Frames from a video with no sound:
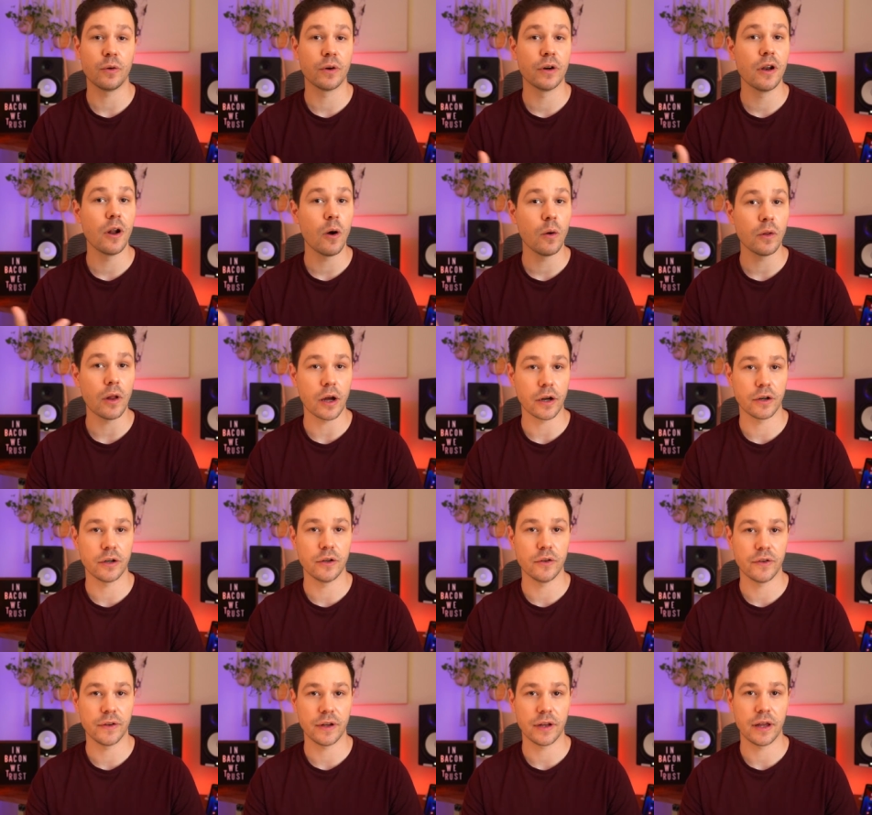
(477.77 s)
are no longer
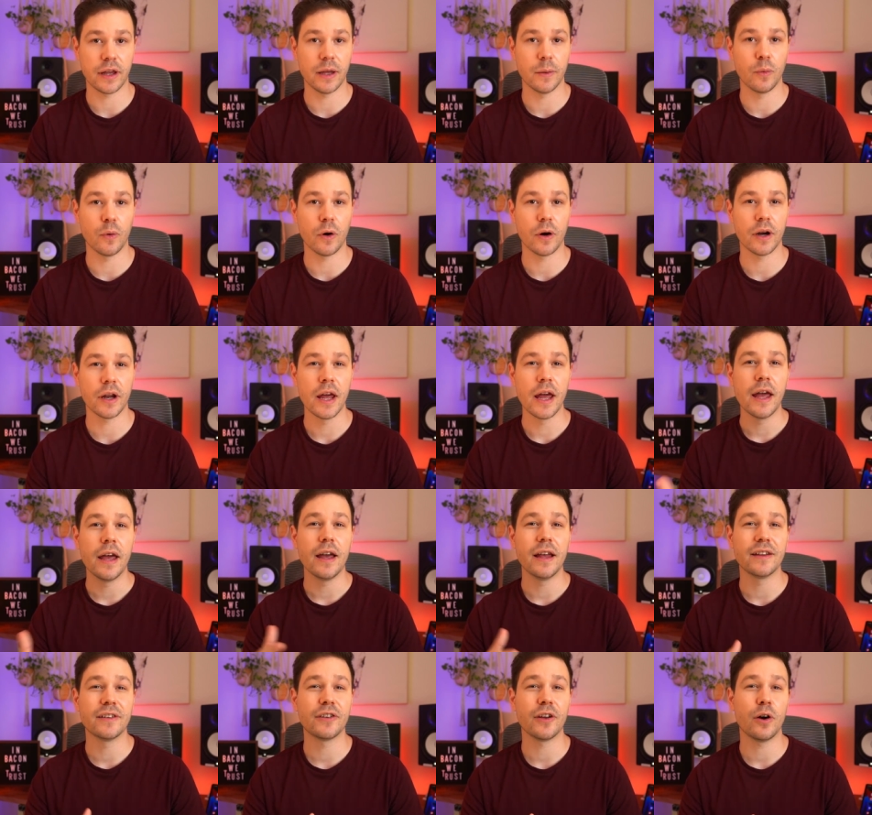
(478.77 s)
using the keyboard.
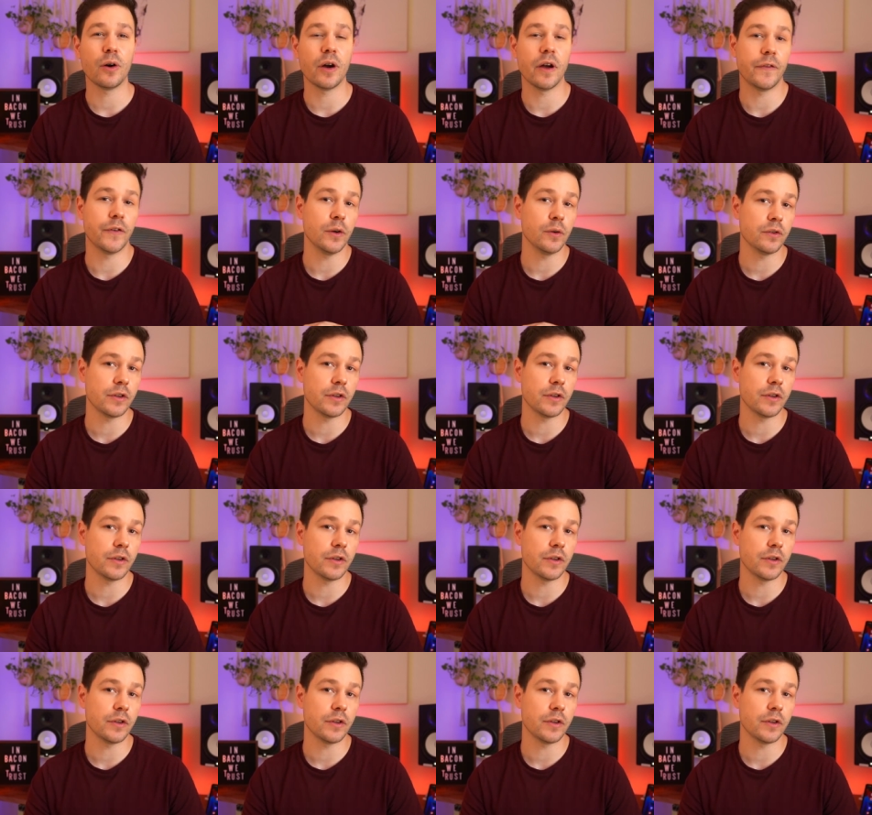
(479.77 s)
And so if you